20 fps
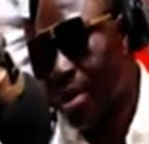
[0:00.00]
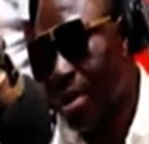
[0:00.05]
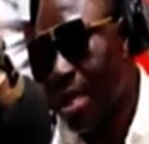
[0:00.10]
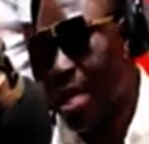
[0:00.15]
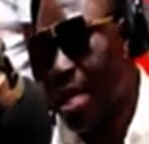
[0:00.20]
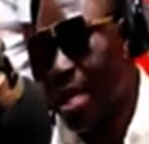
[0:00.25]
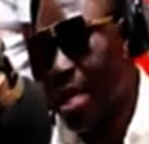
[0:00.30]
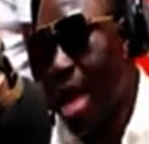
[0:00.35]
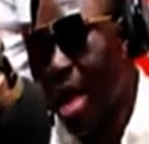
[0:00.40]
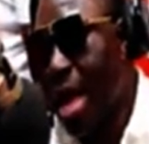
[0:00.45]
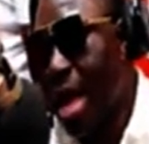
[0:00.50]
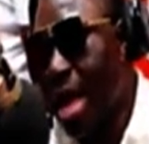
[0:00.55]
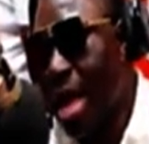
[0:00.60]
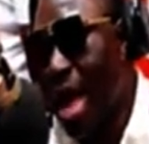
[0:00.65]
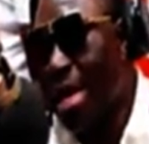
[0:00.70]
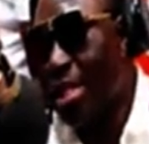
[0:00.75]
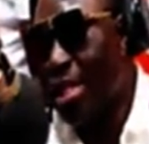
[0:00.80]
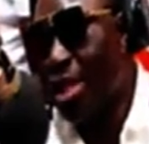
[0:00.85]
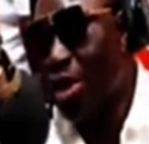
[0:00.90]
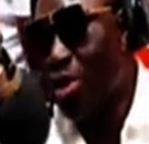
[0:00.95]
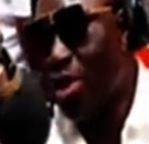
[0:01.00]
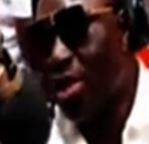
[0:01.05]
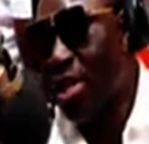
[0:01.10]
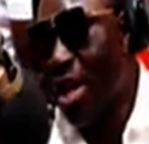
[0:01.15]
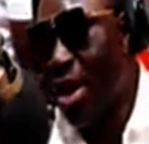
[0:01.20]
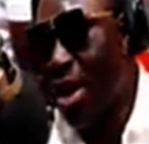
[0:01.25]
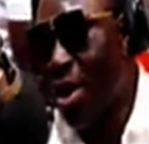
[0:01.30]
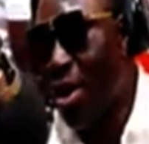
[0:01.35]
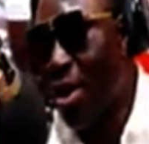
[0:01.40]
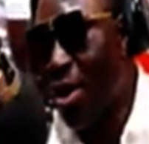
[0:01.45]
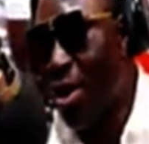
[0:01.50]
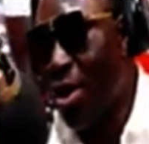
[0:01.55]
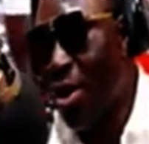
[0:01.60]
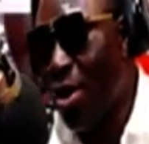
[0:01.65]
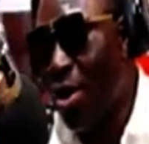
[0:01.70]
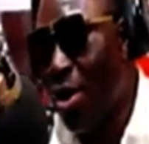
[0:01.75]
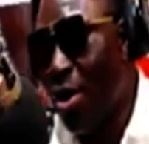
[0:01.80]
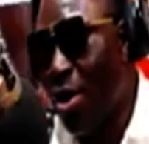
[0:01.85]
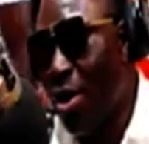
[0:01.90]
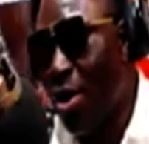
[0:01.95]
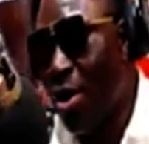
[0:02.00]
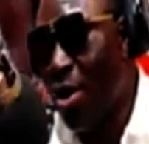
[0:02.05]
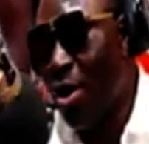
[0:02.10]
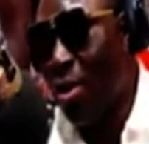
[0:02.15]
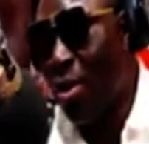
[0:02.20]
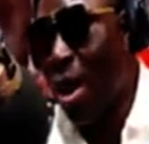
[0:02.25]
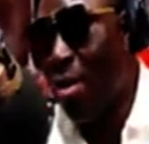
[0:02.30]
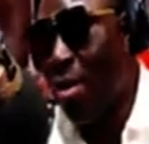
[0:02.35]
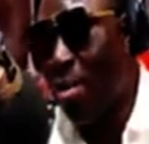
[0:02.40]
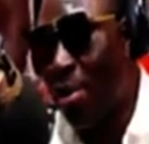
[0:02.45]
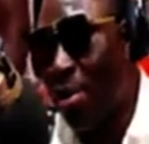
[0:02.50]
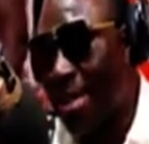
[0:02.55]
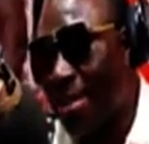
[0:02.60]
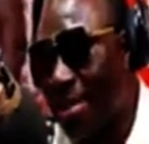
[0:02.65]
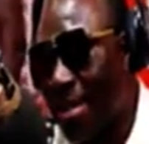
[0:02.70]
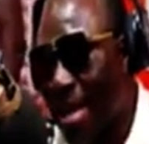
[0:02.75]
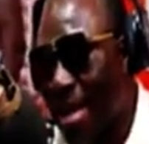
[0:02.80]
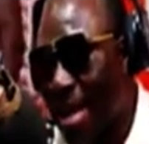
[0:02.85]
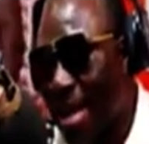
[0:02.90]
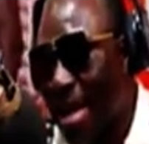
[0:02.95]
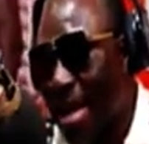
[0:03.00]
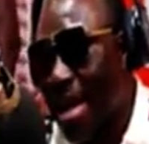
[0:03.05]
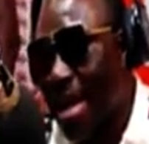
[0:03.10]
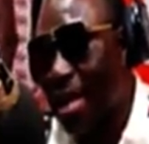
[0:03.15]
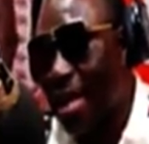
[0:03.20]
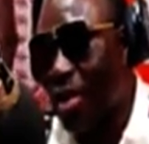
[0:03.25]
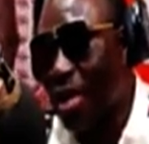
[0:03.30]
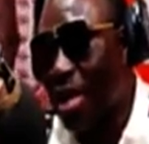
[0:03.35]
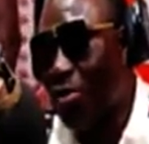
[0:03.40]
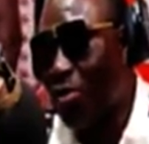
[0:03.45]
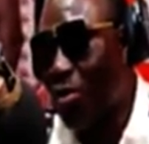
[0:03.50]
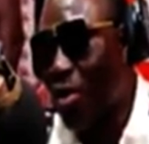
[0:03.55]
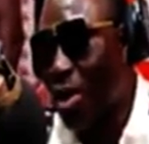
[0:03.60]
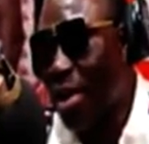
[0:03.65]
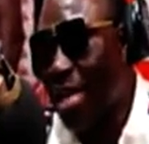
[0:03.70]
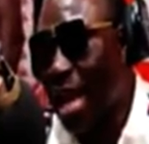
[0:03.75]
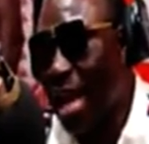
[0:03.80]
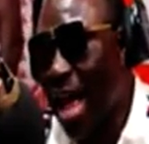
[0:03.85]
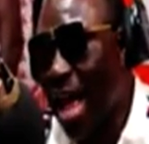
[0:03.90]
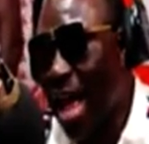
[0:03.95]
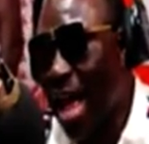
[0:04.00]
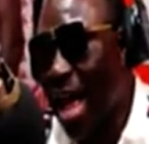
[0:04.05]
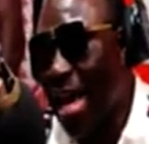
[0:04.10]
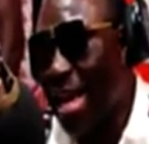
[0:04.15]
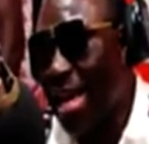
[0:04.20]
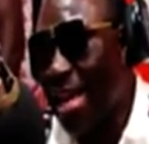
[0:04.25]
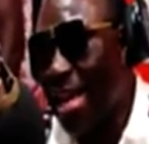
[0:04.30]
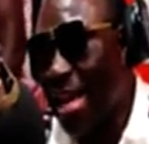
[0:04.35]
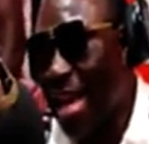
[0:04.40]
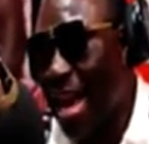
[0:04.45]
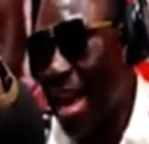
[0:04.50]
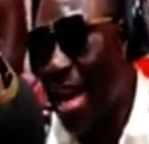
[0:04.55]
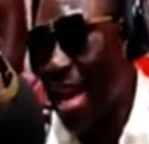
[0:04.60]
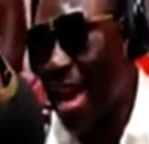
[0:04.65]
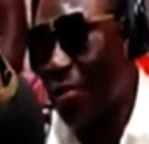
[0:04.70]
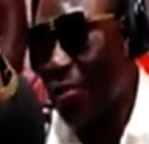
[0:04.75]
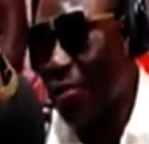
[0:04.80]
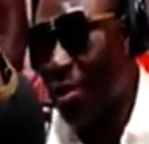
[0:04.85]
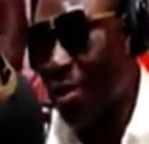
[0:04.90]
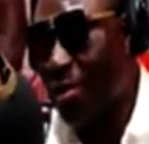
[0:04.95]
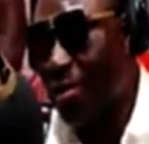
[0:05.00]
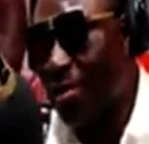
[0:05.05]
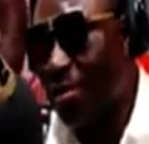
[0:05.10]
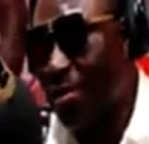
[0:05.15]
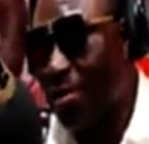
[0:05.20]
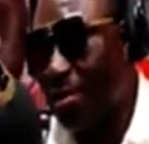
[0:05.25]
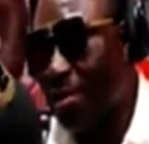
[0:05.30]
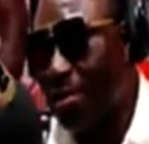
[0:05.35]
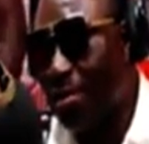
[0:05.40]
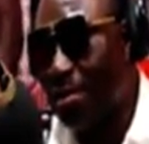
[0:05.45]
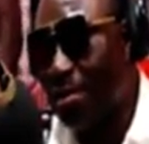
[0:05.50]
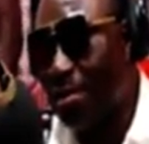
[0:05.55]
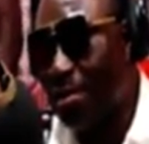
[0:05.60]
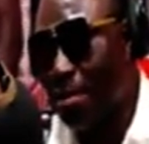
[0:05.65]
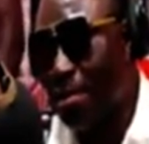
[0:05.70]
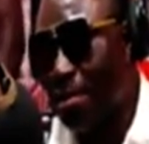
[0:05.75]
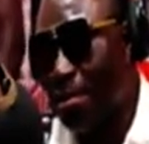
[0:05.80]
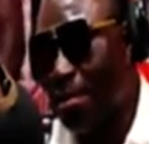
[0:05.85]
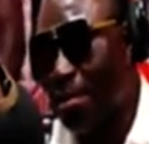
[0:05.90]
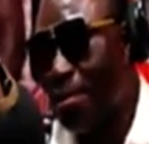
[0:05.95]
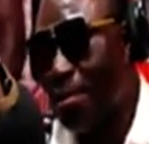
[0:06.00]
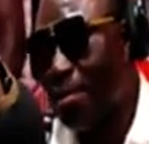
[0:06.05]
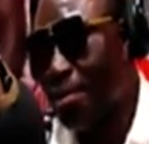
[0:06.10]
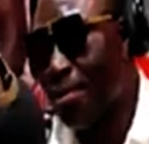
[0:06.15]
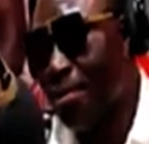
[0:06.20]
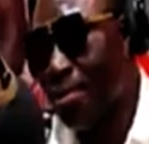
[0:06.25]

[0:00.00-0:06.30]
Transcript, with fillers: Yeah, Auntie Julinio complex. I saw your phone in and our friend. Hm.